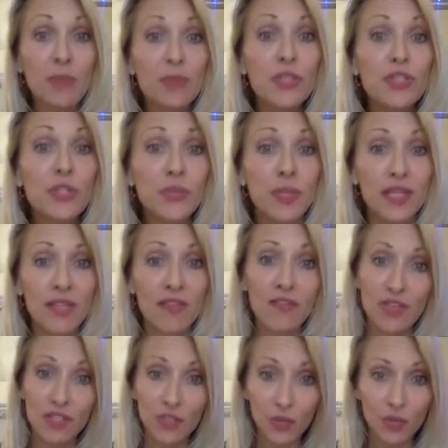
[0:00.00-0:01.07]
doing the
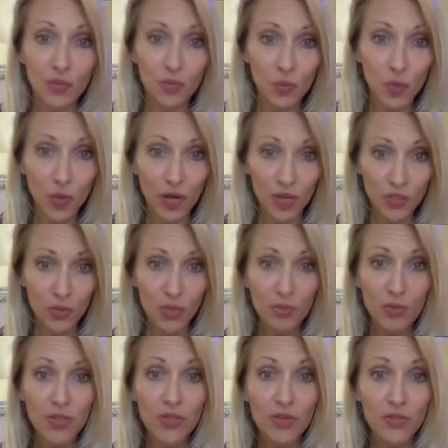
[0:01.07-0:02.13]
physical work. So
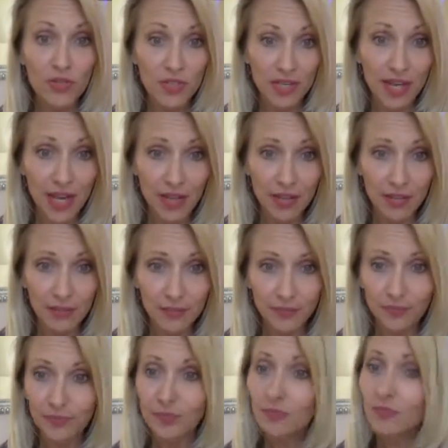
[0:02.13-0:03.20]
you put those together.
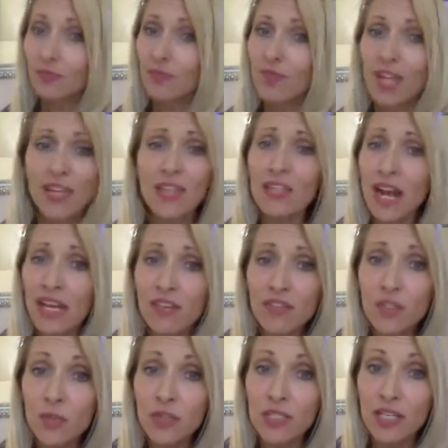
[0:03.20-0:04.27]
The guided
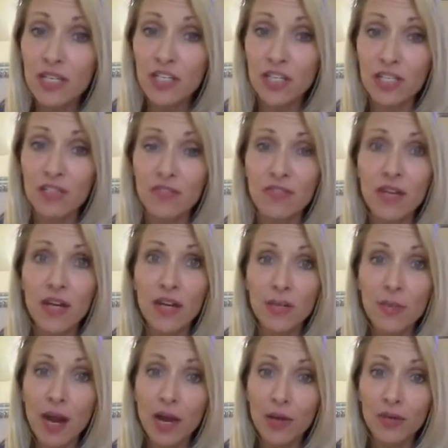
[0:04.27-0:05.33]
visualization is
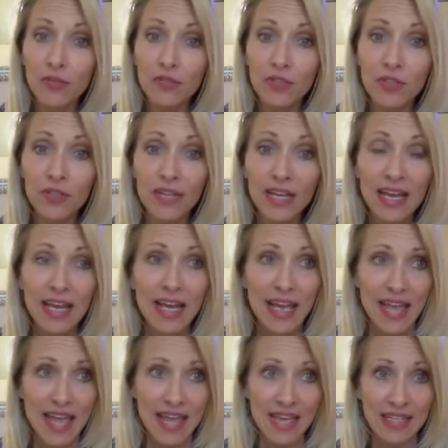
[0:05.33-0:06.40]
very powerful
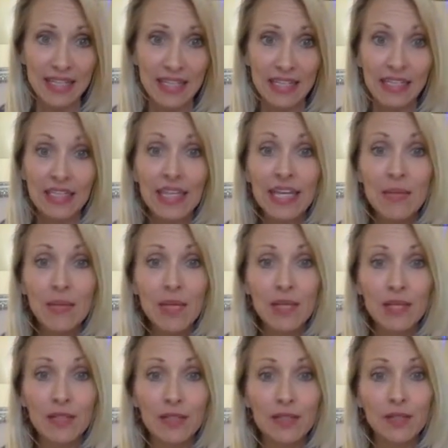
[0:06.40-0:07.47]
in
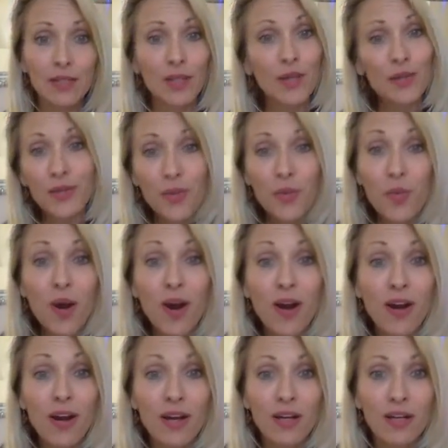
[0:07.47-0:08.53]
claiming who you
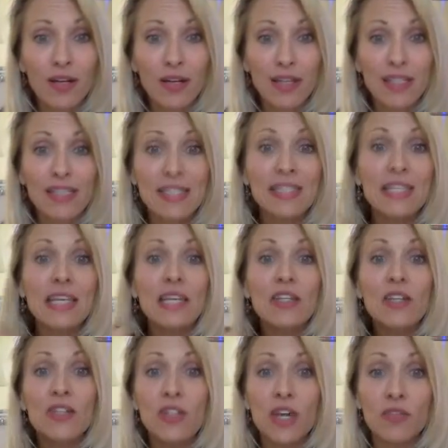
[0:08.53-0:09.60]
are, seeing
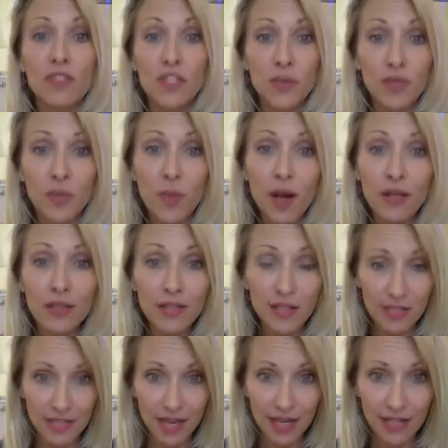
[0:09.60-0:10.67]
yourself doing well in
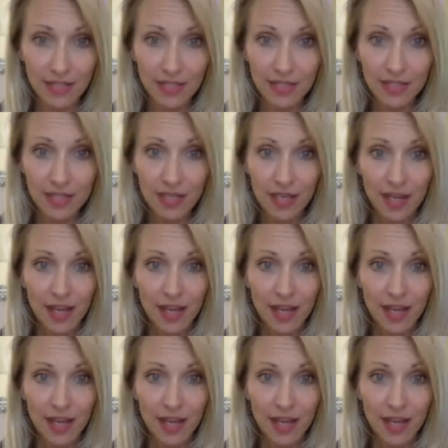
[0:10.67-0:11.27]
the test,